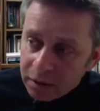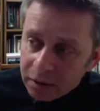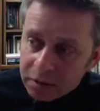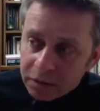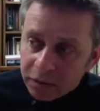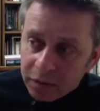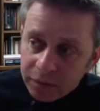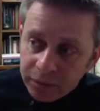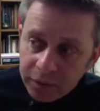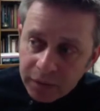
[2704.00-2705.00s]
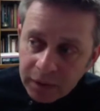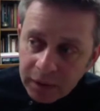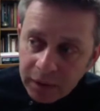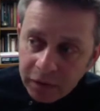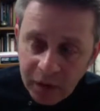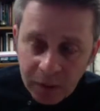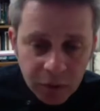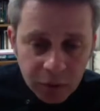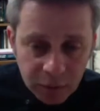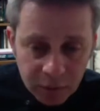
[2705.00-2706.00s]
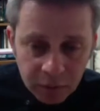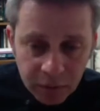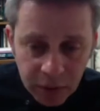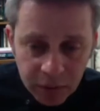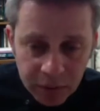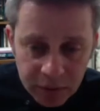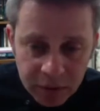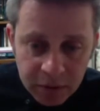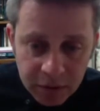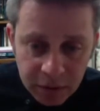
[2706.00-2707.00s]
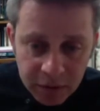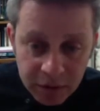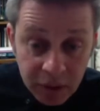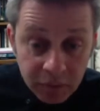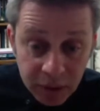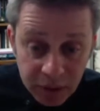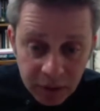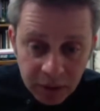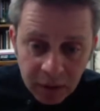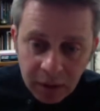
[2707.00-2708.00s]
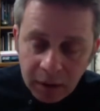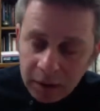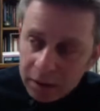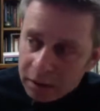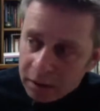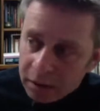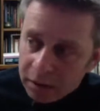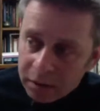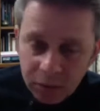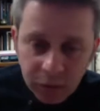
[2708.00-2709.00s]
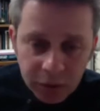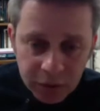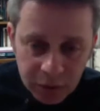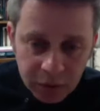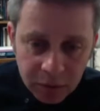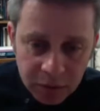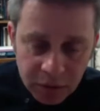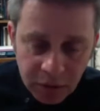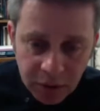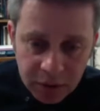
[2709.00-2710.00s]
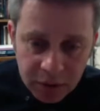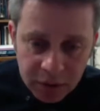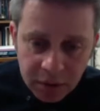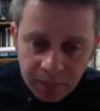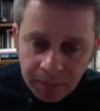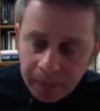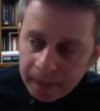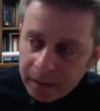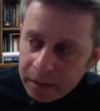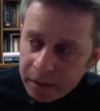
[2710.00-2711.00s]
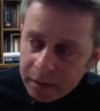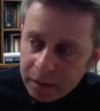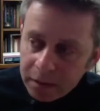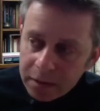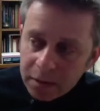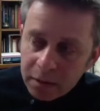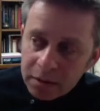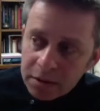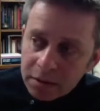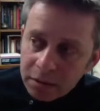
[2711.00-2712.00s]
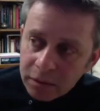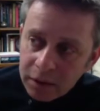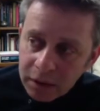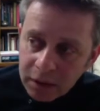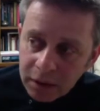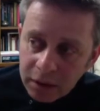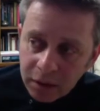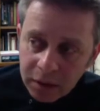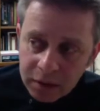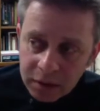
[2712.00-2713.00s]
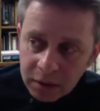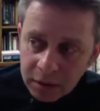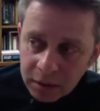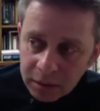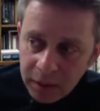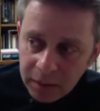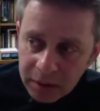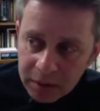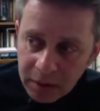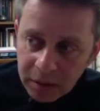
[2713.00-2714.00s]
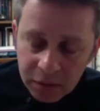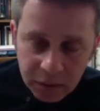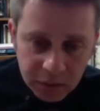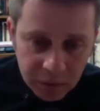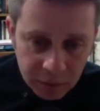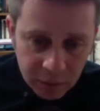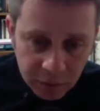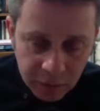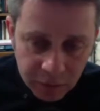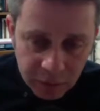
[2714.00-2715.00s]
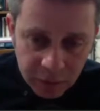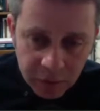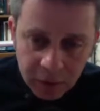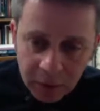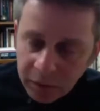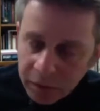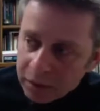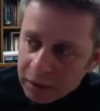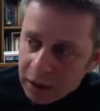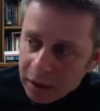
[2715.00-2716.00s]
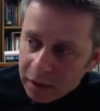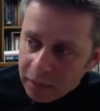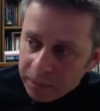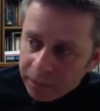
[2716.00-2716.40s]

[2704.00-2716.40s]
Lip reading: those from ephemeral moments of assembly into more durable structures. And I think this touches on a really key question, maybe a central theme of the book we wrote together,